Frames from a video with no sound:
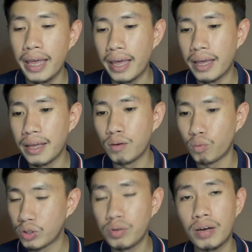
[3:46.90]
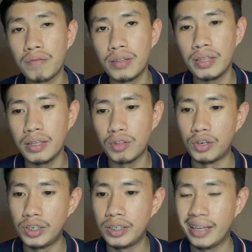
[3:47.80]
and once you have the
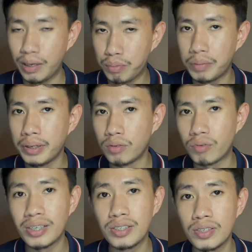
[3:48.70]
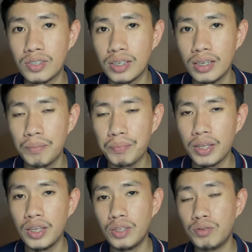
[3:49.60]
13A permanent residency,
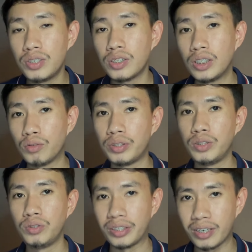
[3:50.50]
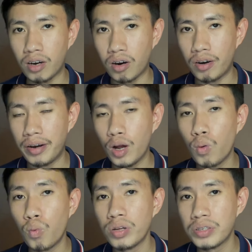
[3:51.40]
you just need to renew your card
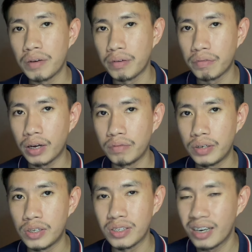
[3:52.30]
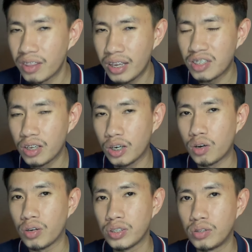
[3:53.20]
once every 5 years, and I think it's going to
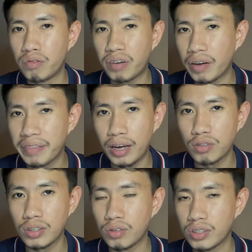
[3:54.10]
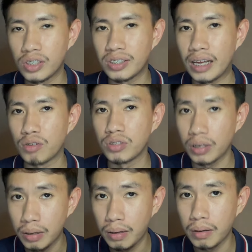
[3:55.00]
cost you 5,000 to 6,000
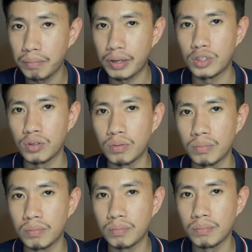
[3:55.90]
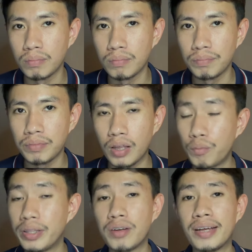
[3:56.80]
peso. And
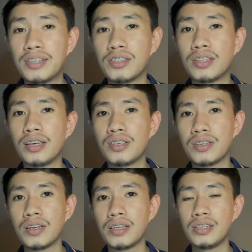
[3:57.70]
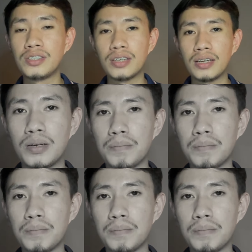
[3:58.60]
without hesitation, he said,